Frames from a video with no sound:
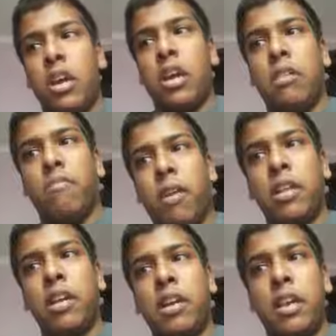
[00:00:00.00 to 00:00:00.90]
And
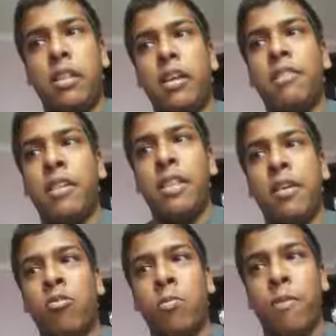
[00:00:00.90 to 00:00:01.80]
practically, they said
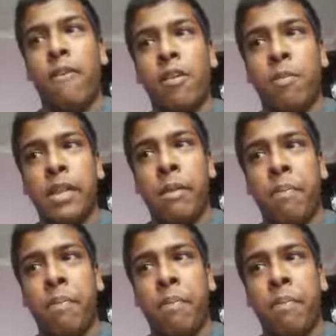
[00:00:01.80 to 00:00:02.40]
they're supervised by their